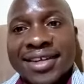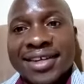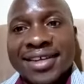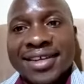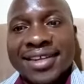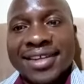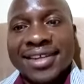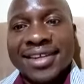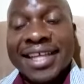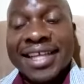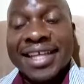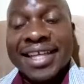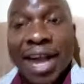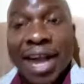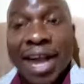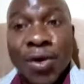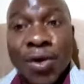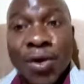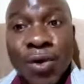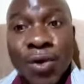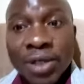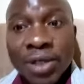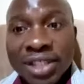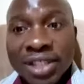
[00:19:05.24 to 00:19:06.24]
that are
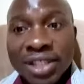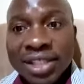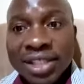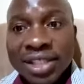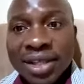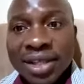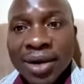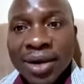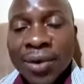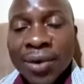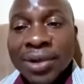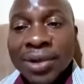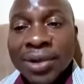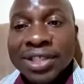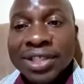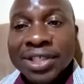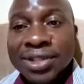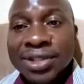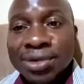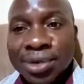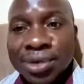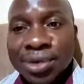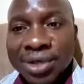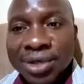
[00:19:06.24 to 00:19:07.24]
good. What is
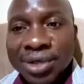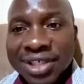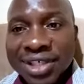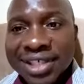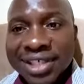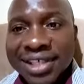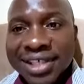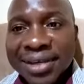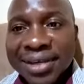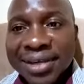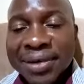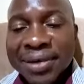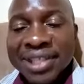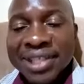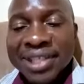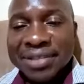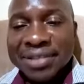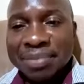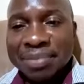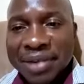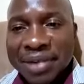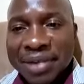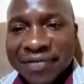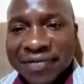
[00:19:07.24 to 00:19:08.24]
good? What is
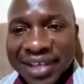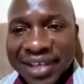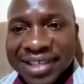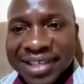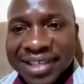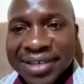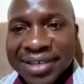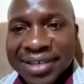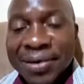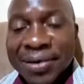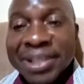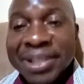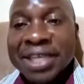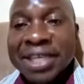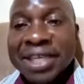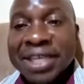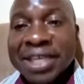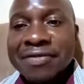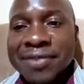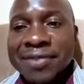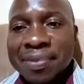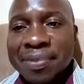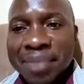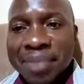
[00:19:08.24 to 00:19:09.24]
perfect? What
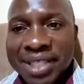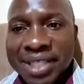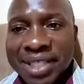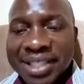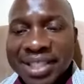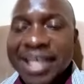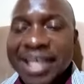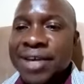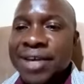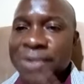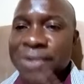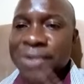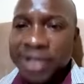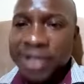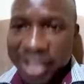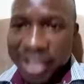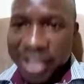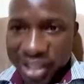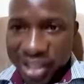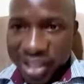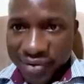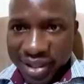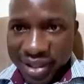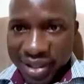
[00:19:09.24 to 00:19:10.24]
gives you peace?
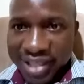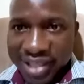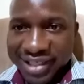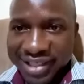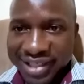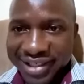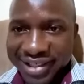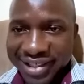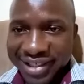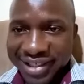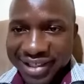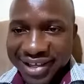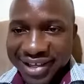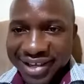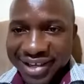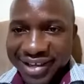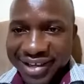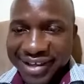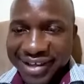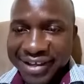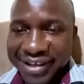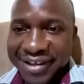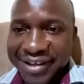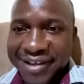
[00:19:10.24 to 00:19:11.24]
Continue with it.
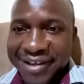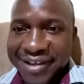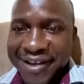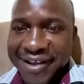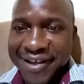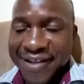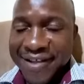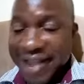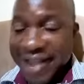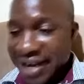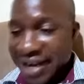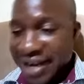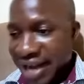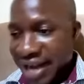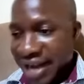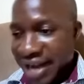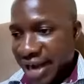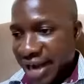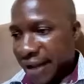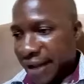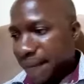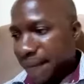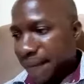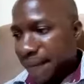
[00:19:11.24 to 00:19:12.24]
In that
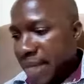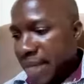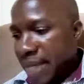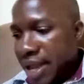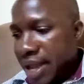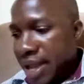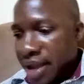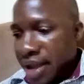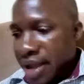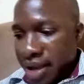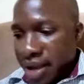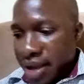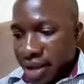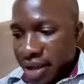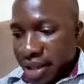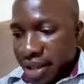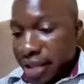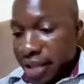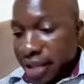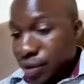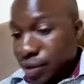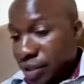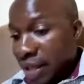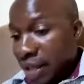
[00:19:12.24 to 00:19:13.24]
learning,
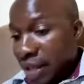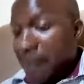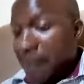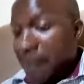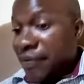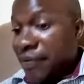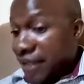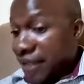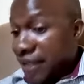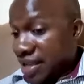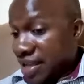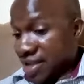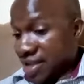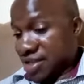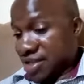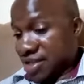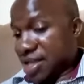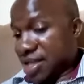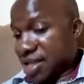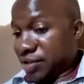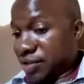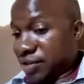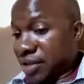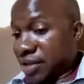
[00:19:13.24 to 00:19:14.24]
that's what I'm thinking.
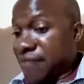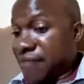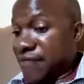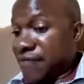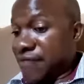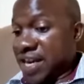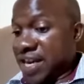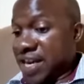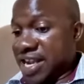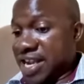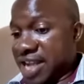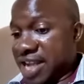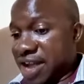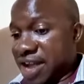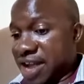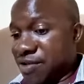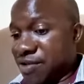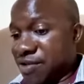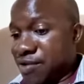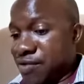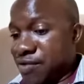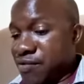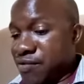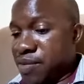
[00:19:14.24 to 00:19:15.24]
That's what I'm feeling. I don't
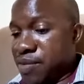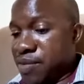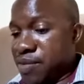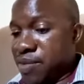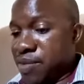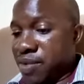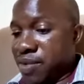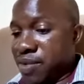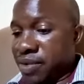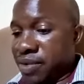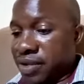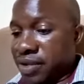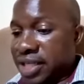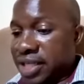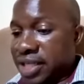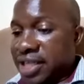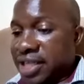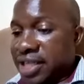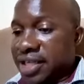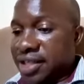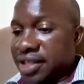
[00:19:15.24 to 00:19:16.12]
know what people think